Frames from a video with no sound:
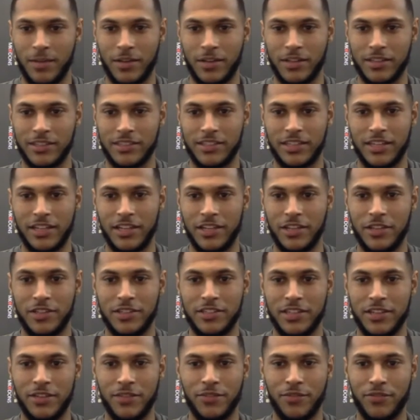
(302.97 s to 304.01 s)
You can see you
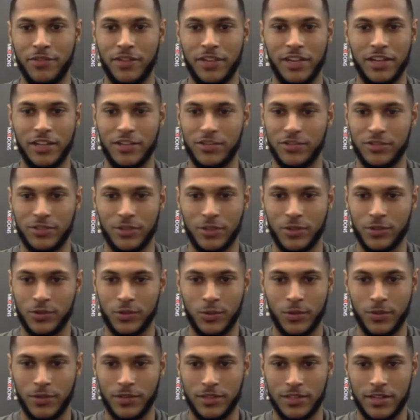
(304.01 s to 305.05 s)
see freakish results
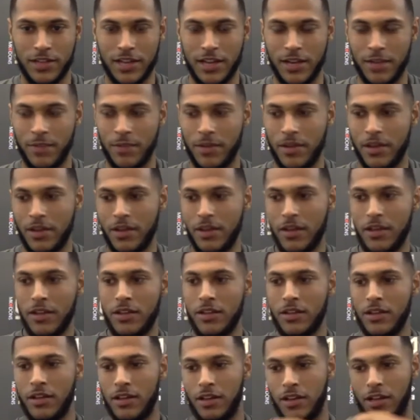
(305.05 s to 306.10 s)
all of the time.
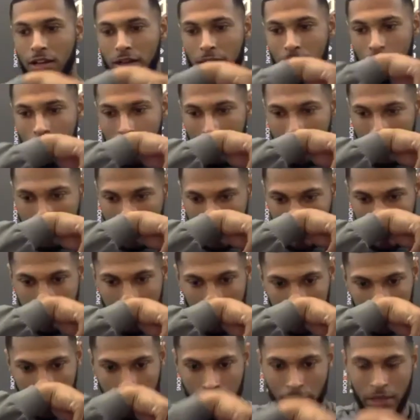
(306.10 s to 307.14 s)
Um,
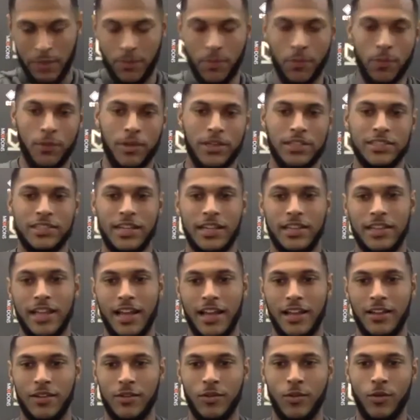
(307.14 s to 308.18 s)
people would have said
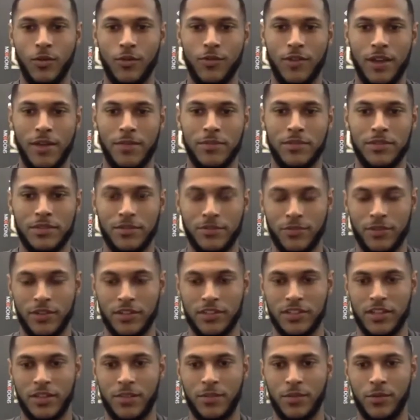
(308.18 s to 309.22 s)
that Northampton, for
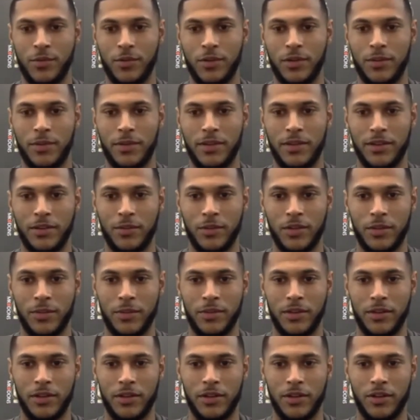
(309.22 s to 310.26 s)
example, would have been would have
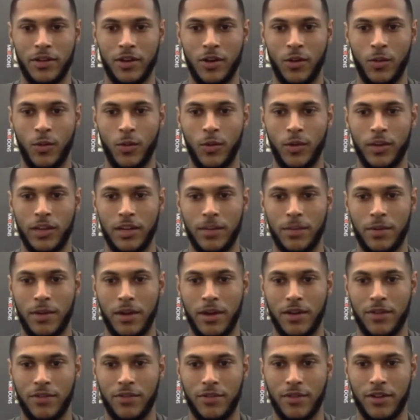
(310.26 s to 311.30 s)
been a, a walk in the
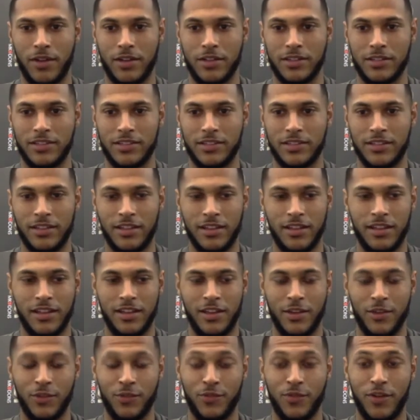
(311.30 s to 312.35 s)
park for us.
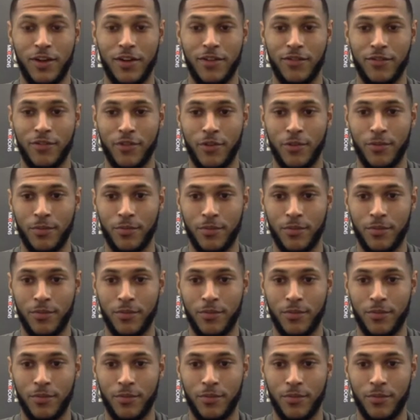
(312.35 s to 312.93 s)
It was far from.